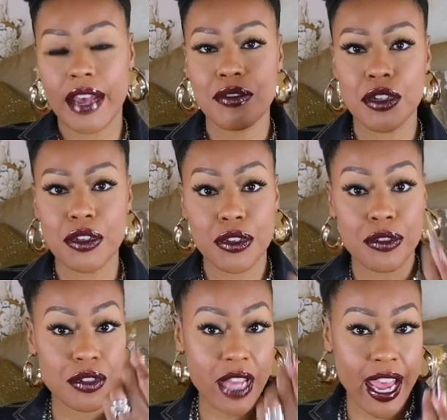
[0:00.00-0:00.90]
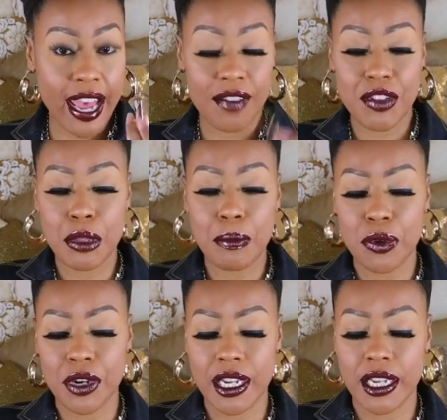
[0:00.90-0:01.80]
After you use half in the
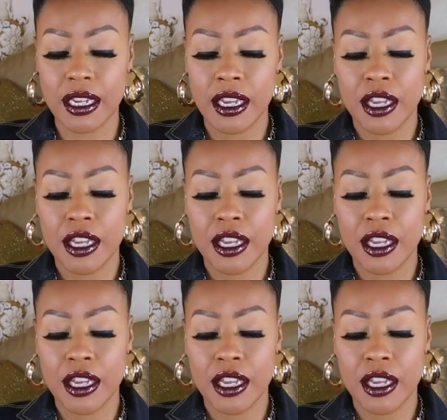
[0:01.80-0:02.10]
morning,